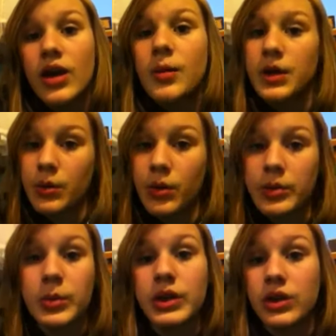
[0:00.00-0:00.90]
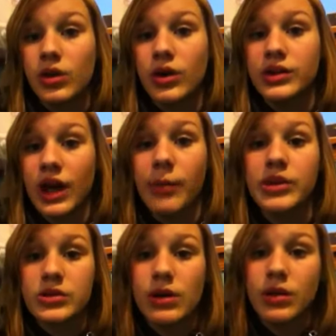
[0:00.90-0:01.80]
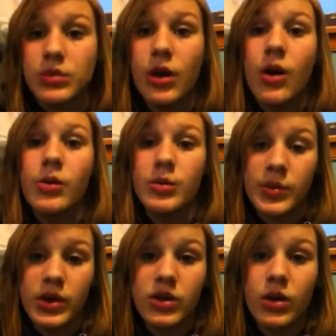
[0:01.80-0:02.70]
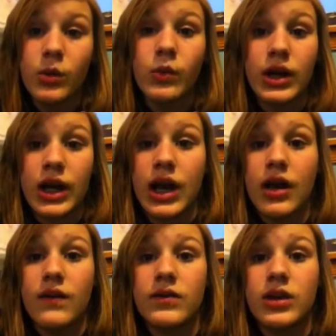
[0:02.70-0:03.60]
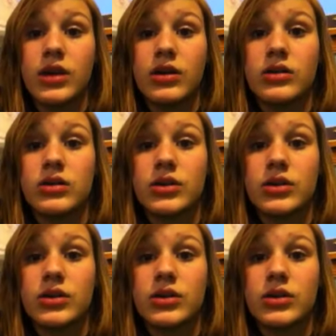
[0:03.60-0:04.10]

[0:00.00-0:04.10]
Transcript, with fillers: But I won't be putting on that much makeup though. I will be putting on what I have and their